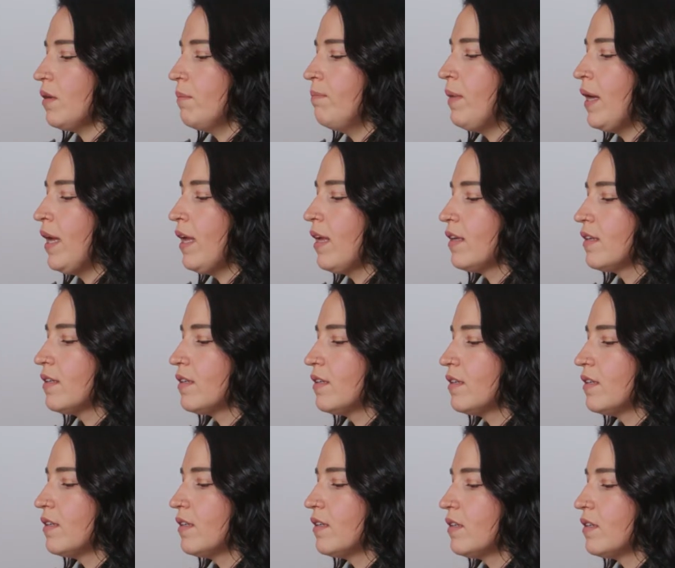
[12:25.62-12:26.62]
But
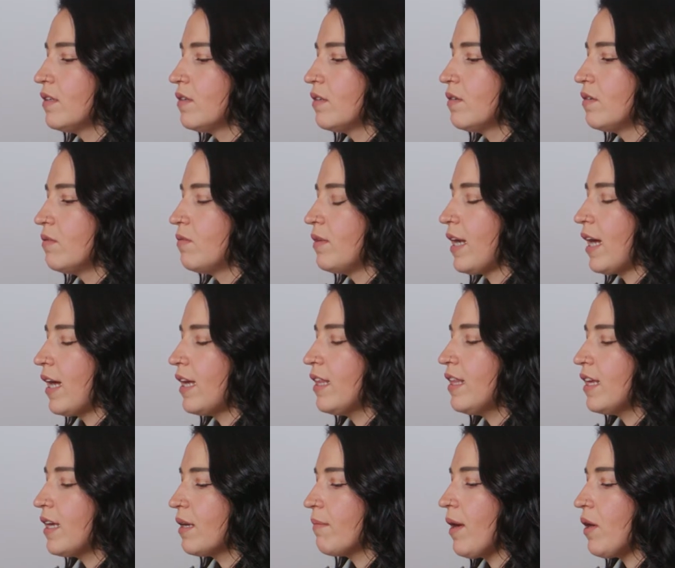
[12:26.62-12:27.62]
when I
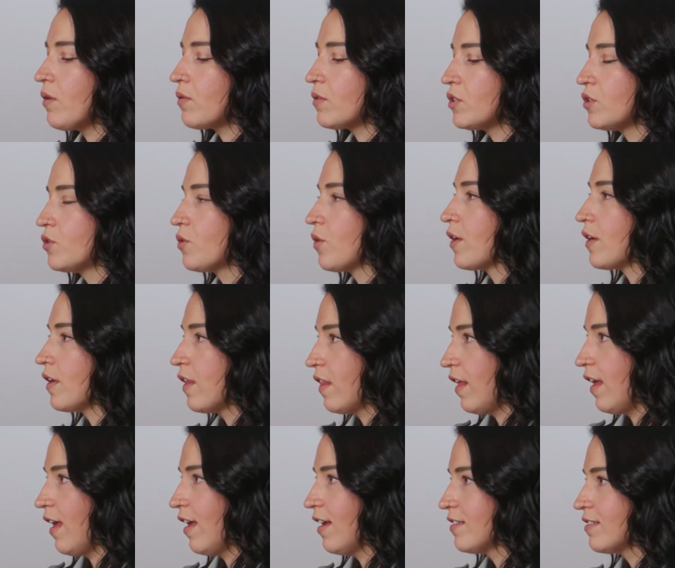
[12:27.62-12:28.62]
think about restored
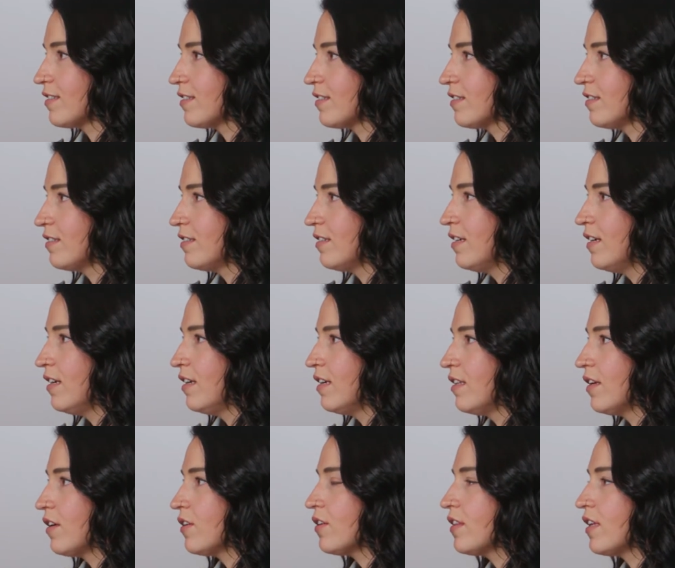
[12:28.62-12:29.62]
things,
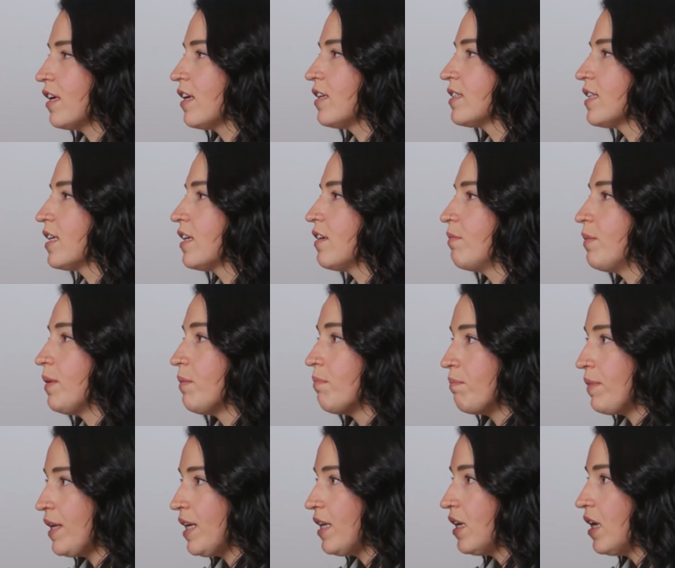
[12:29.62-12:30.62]
they're things that have been
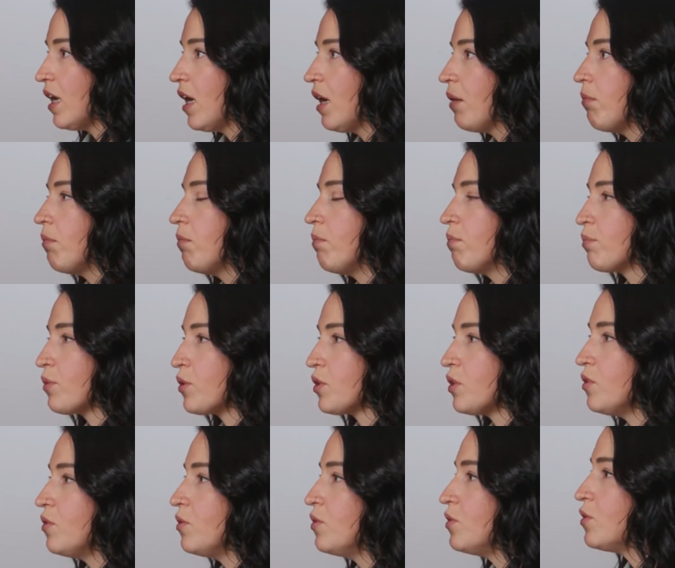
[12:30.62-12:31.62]
beaten up,
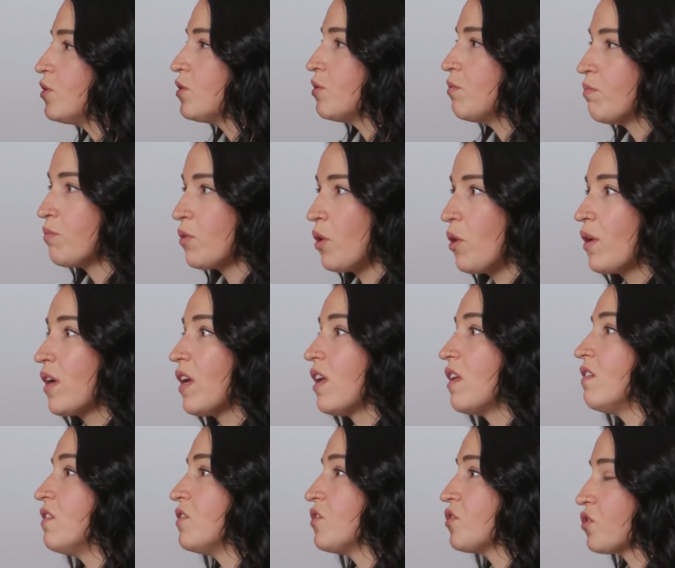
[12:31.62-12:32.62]
bruised,
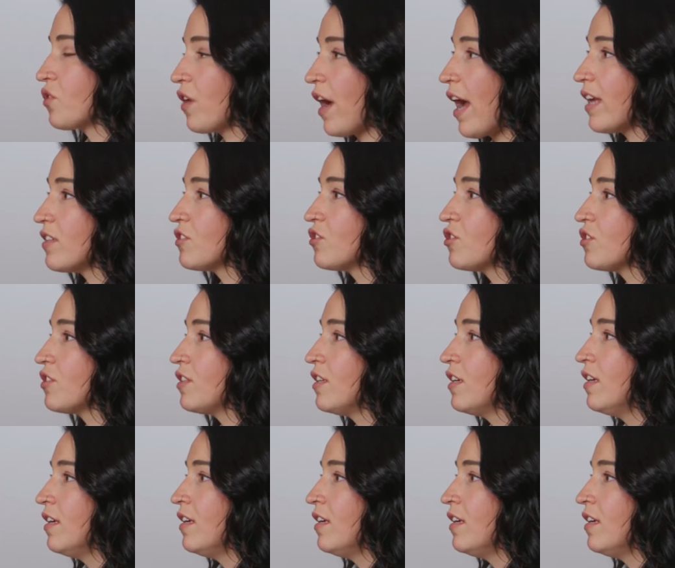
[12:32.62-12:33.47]
broken, scratched,